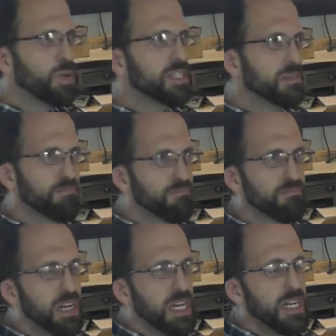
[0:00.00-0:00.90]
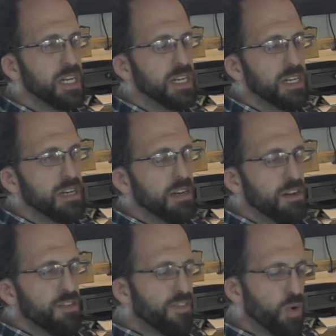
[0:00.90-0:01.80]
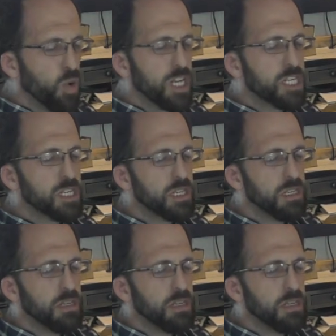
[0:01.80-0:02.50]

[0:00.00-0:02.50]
we foolish,